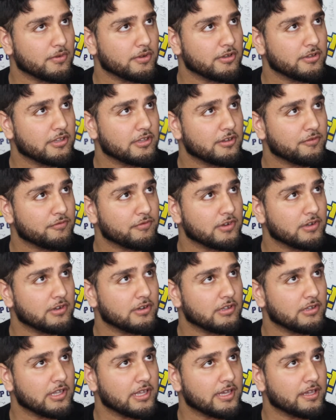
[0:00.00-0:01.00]
We were there for
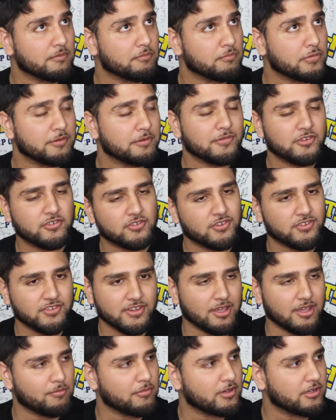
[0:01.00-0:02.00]
like pretty much just
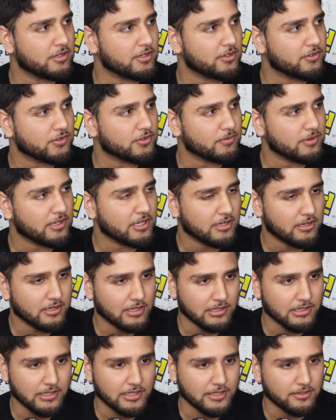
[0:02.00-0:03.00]
that Monday. So we headed
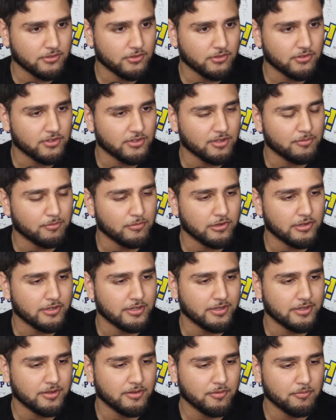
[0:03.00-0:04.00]
out like Tuesday
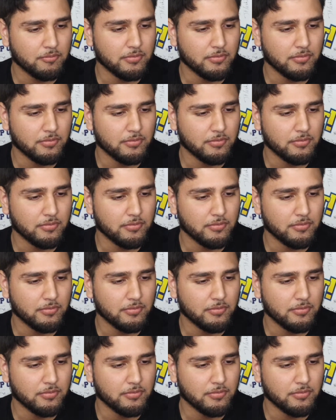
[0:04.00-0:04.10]
morning.